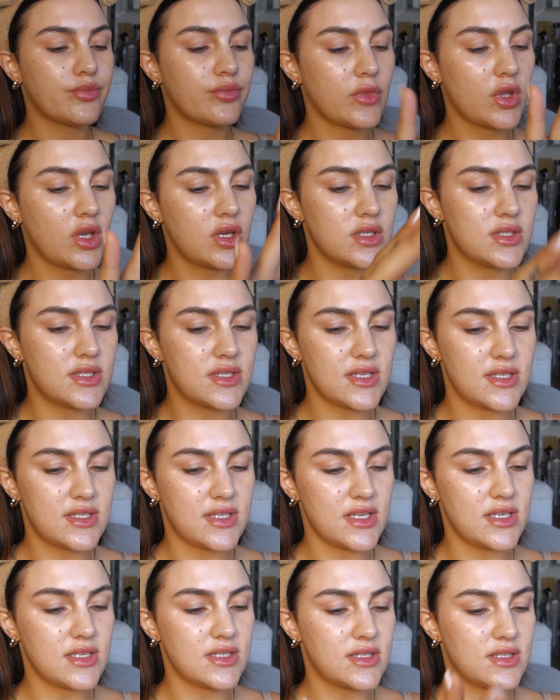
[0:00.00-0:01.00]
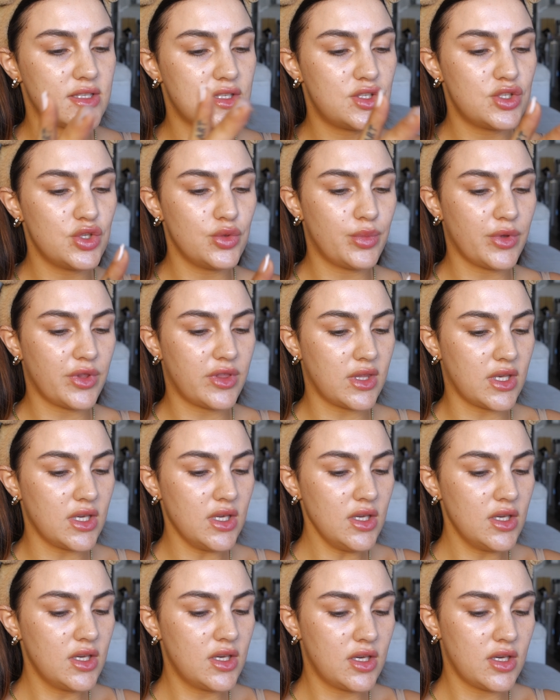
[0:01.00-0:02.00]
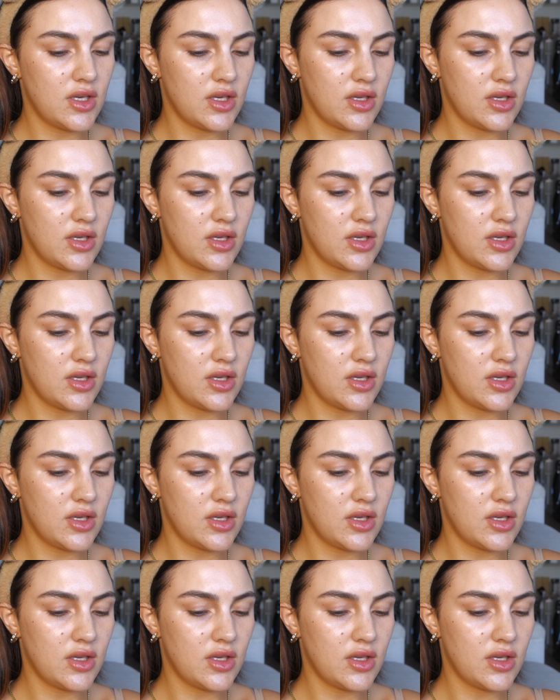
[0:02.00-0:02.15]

because this is super thick.